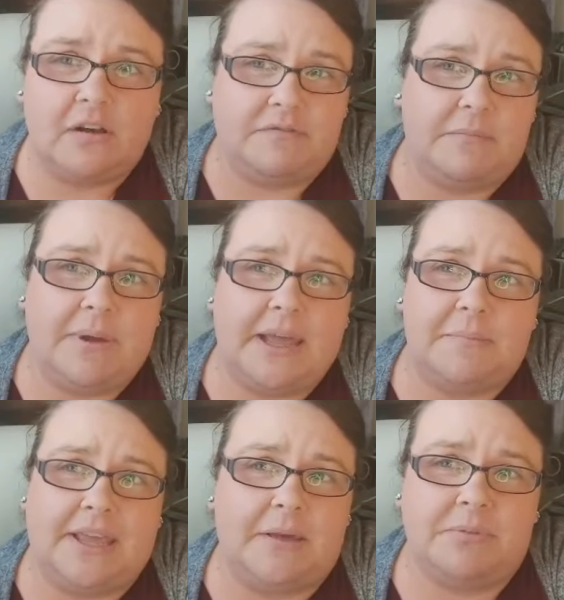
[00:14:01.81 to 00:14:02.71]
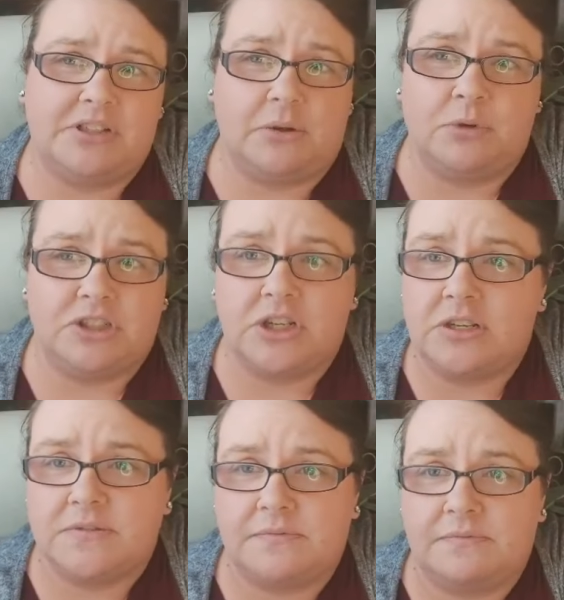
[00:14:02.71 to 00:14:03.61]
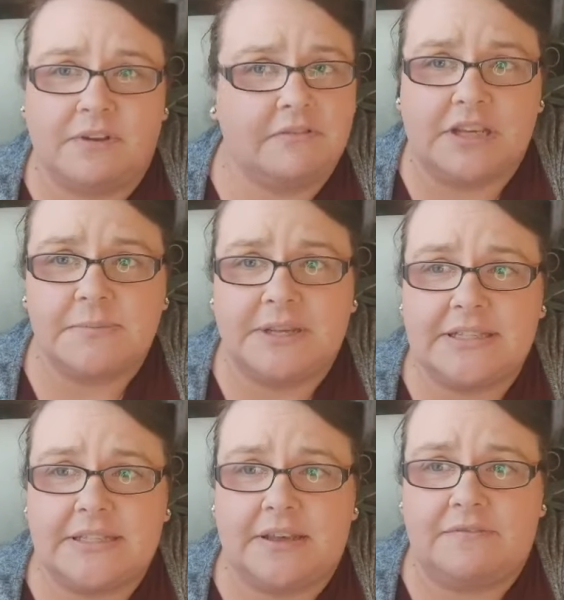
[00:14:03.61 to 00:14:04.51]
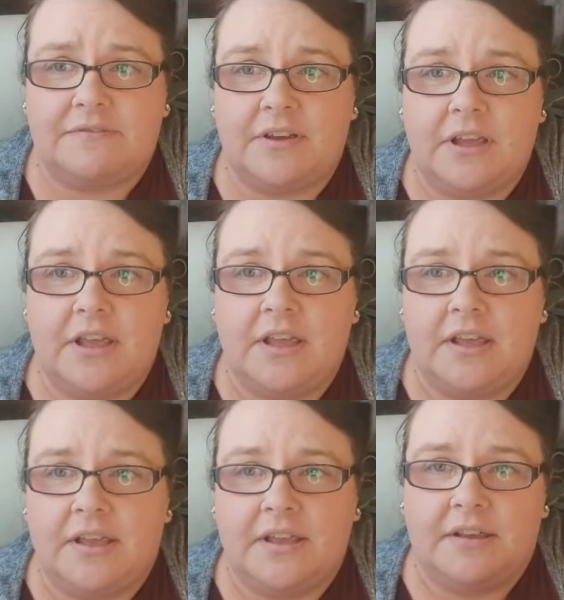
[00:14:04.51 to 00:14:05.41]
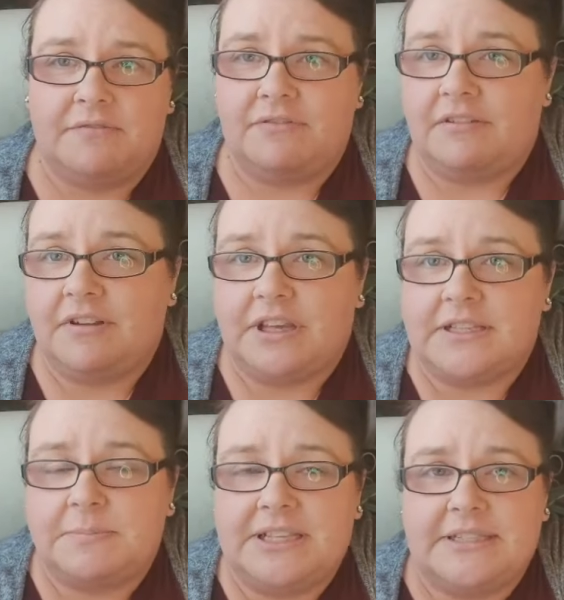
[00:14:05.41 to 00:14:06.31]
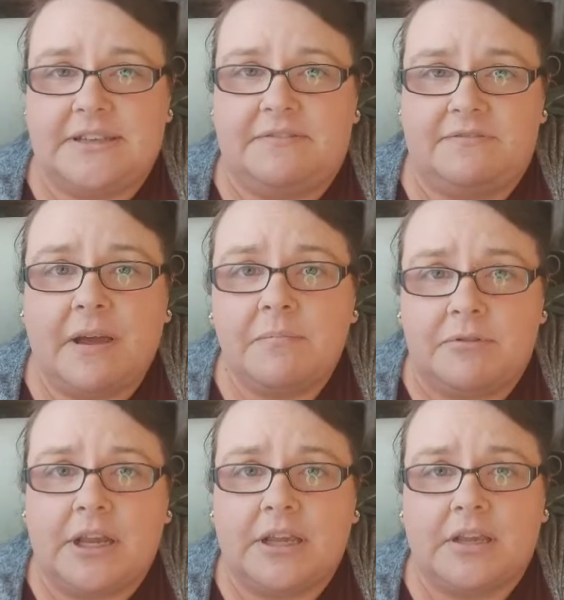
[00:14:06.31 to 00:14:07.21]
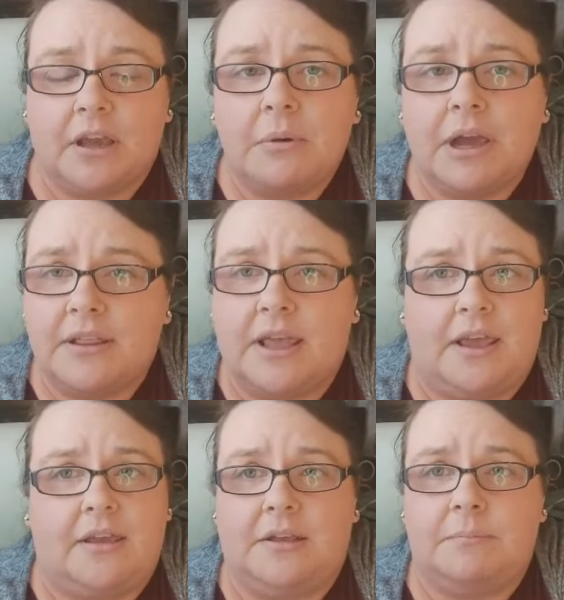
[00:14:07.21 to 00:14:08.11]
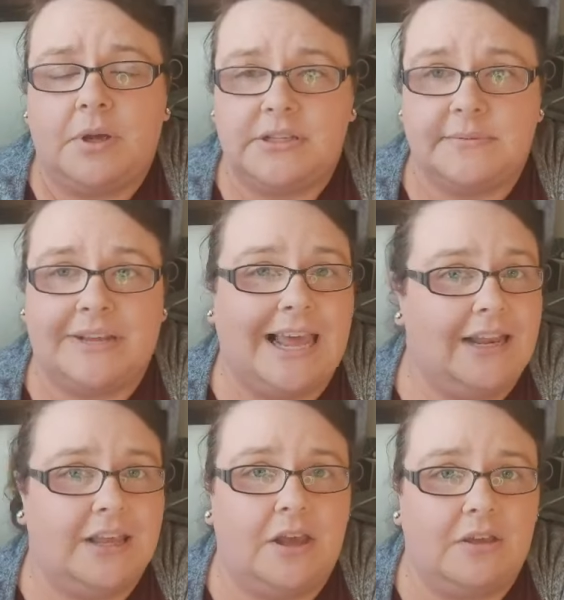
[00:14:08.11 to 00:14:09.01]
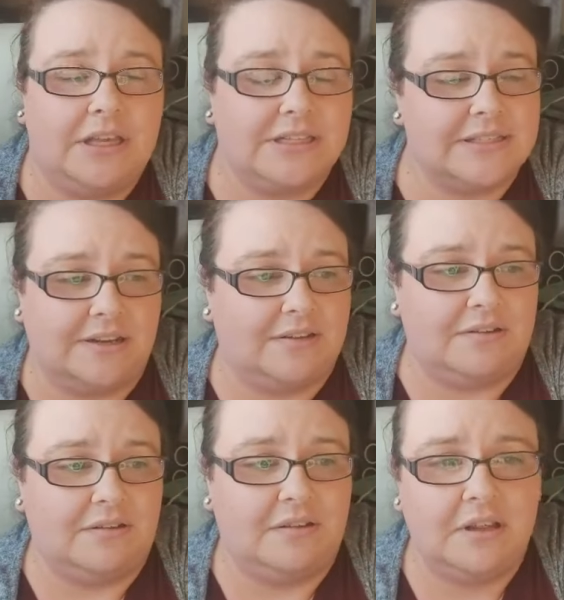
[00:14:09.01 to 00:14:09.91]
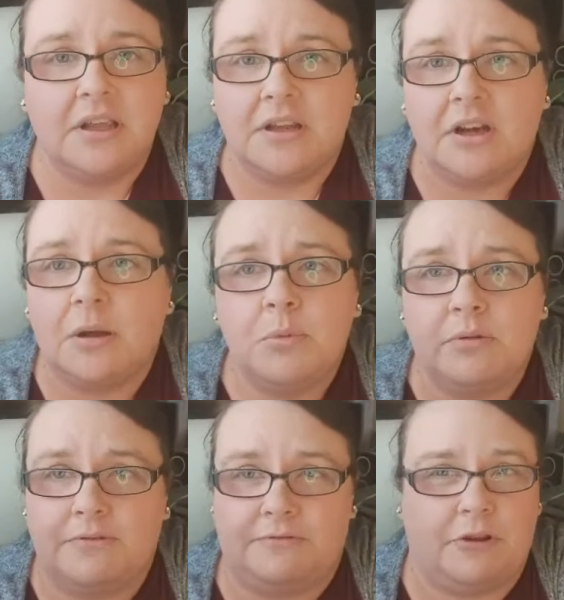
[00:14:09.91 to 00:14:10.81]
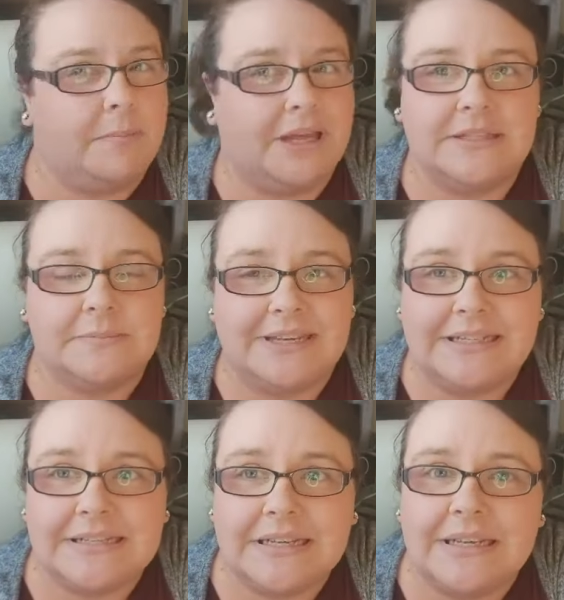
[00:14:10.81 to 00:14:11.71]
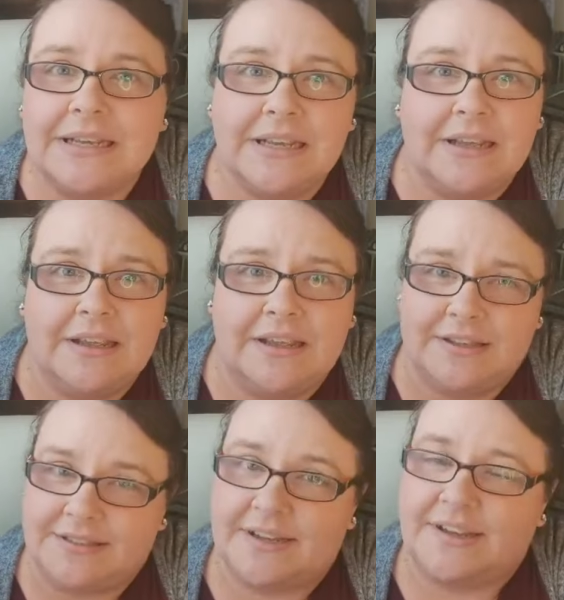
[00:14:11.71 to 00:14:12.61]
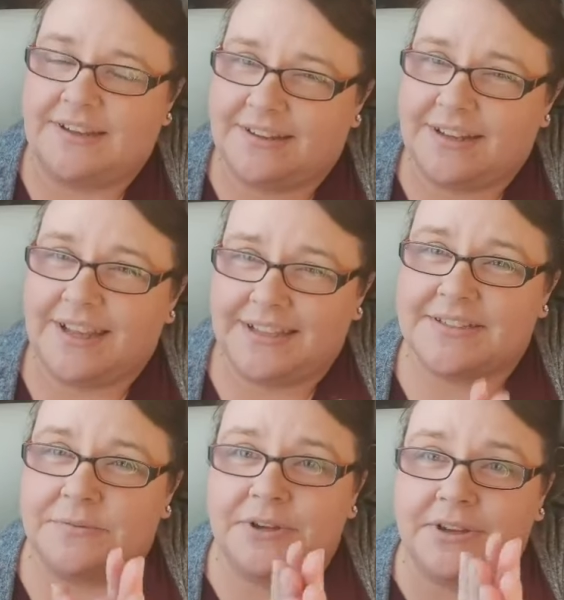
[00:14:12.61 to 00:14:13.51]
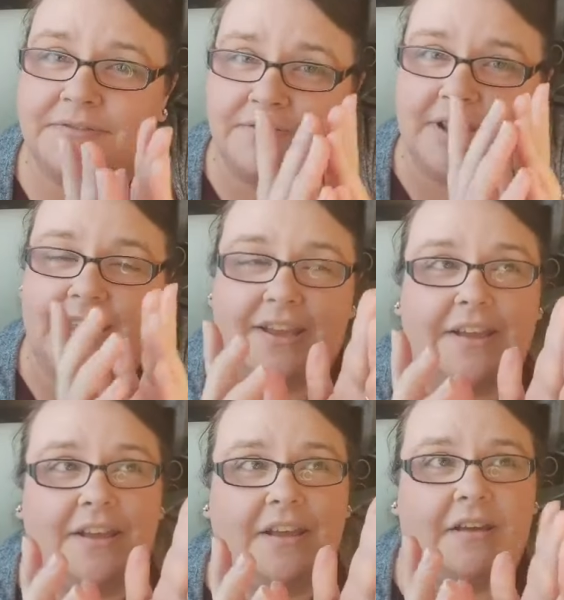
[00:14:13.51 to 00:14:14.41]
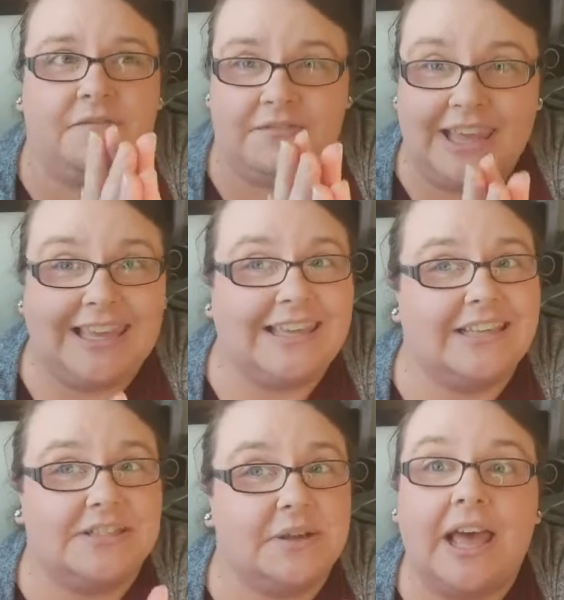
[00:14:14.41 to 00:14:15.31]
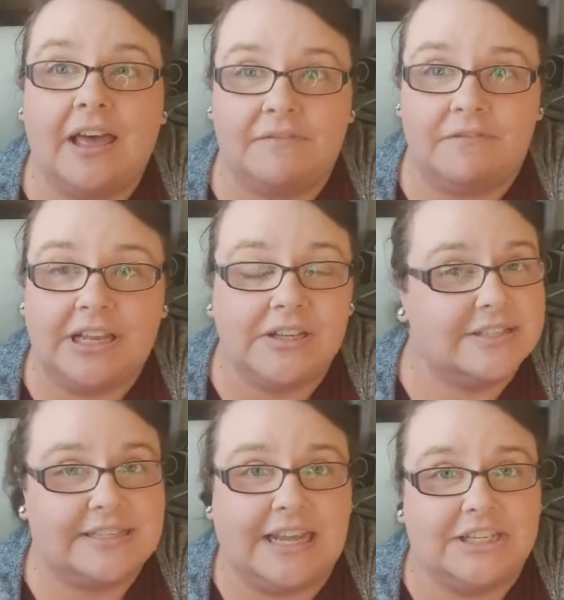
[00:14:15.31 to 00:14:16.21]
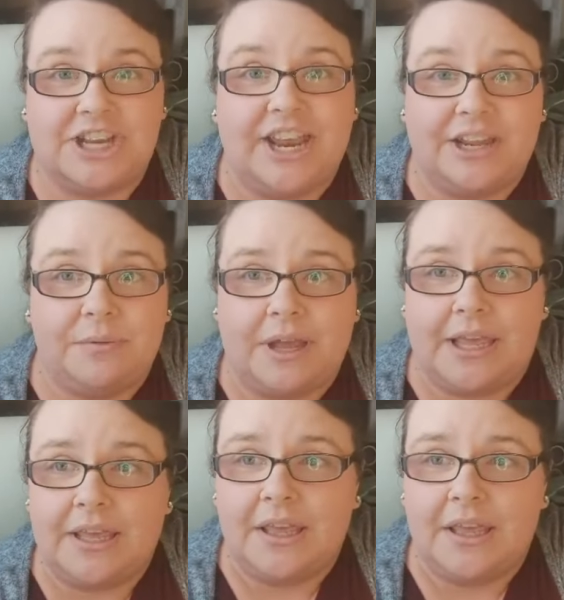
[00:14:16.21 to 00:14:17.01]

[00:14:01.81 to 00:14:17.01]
off in bag making but don't want to use very expensive fabric, go out there and buy some calico. It's like no more than £3 a metre. So it's worth a thing to have in your stash anyway.